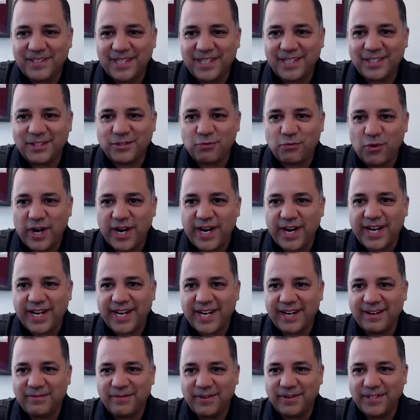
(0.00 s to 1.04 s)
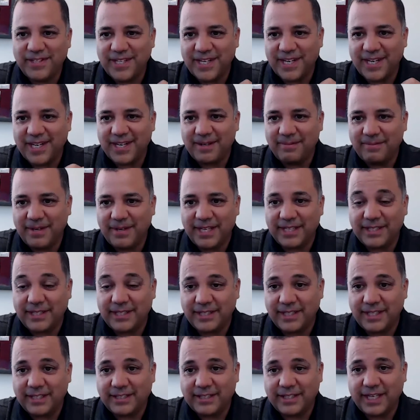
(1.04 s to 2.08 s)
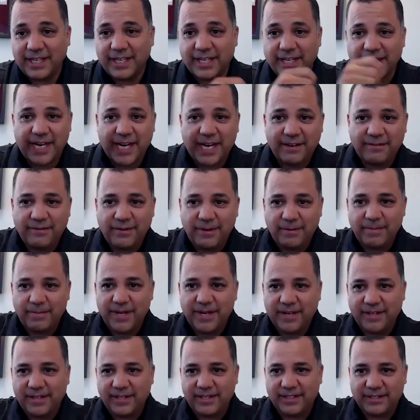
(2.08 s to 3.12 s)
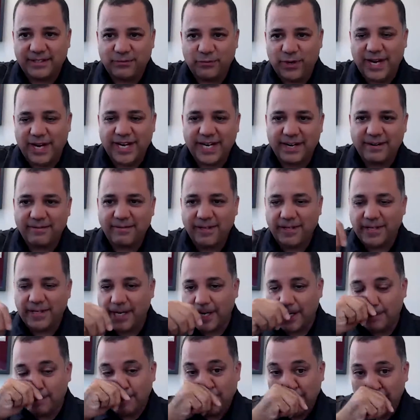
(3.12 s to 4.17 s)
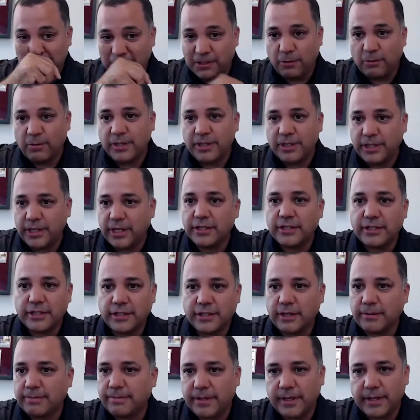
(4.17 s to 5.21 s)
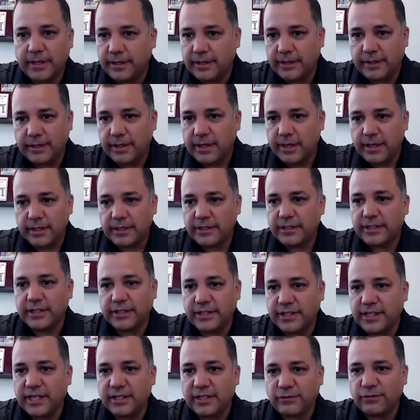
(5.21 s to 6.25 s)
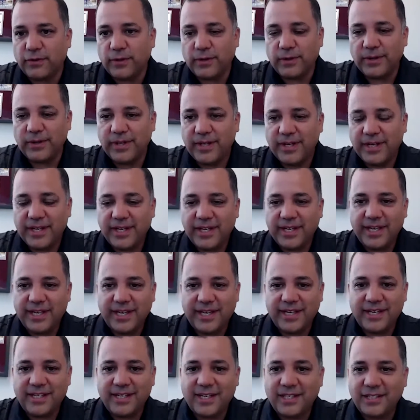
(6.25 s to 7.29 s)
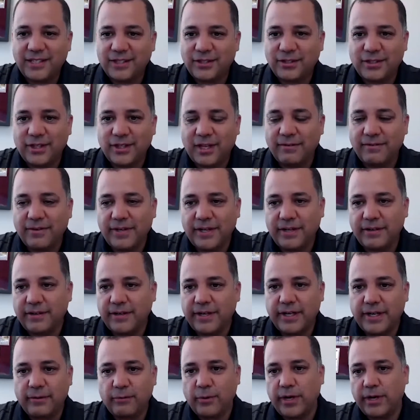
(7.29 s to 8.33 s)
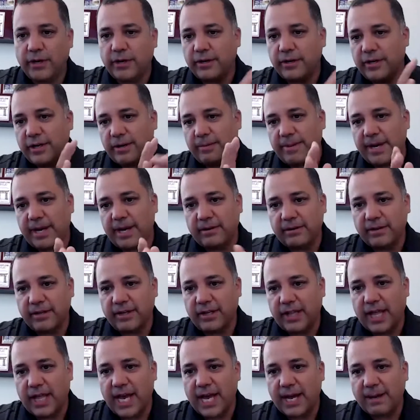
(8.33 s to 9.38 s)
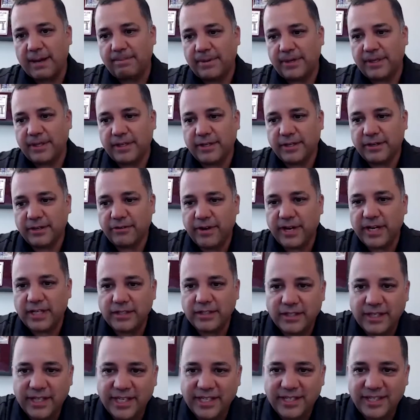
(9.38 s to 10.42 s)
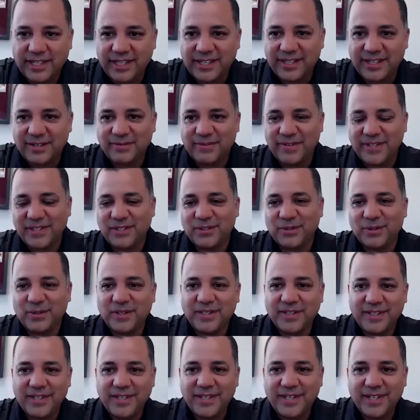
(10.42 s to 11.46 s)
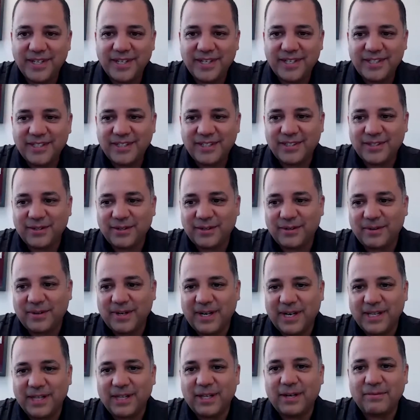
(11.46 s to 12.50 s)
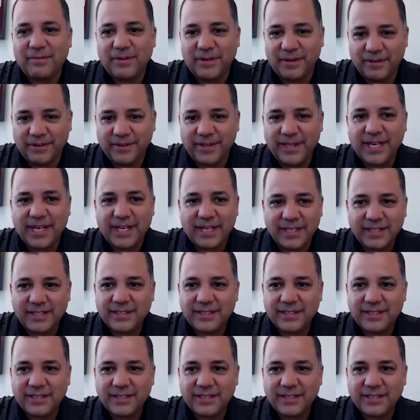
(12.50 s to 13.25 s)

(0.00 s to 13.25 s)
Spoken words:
It's rang every time. It's like a Navy bell. It's rang every time someone does something successful. And I just love hearing it. We all come out and clap and congratulate the individual. So I love hearing that.